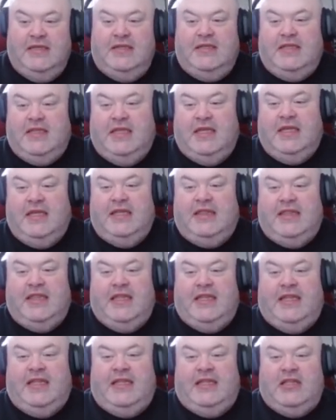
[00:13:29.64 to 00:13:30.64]
the
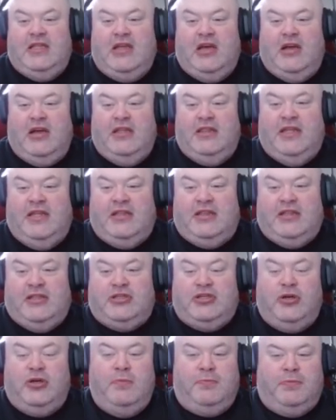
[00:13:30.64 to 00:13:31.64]
the uh, the the
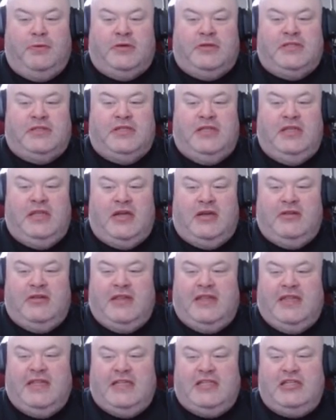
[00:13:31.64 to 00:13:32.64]
troopers? You know,
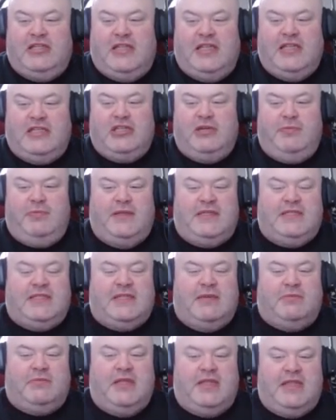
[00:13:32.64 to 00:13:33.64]
this this should be
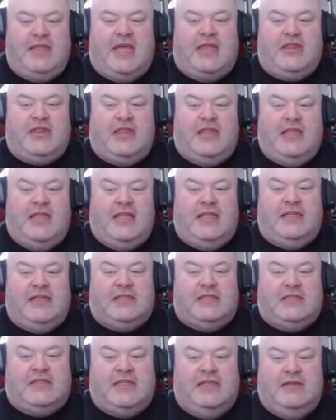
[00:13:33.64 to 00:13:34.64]
something that
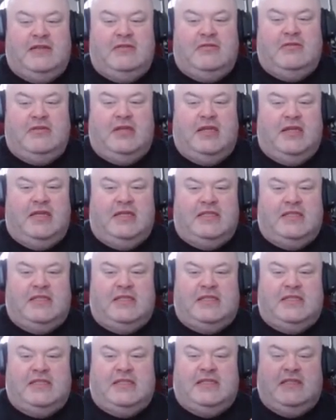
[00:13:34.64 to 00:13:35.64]
is,
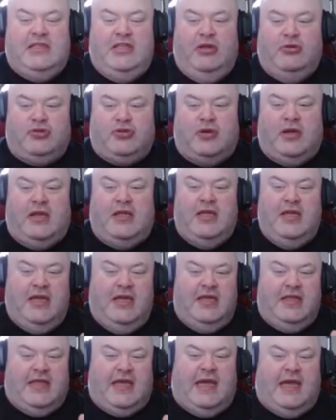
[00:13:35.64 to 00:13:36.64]
you know, try
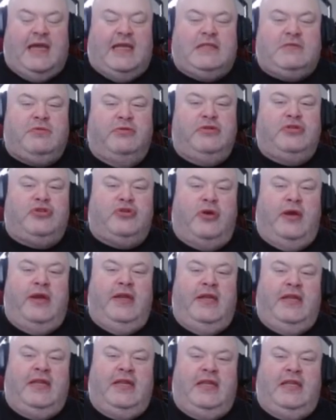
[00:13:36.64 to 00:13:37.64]
that Hasbro is
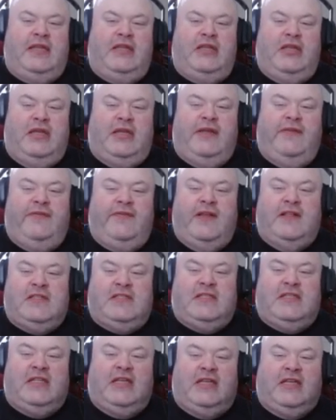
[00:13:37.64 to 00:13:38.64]
trying to
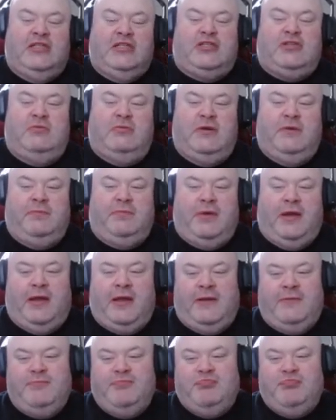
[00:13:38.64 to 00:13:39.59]
convince the consumer to buy,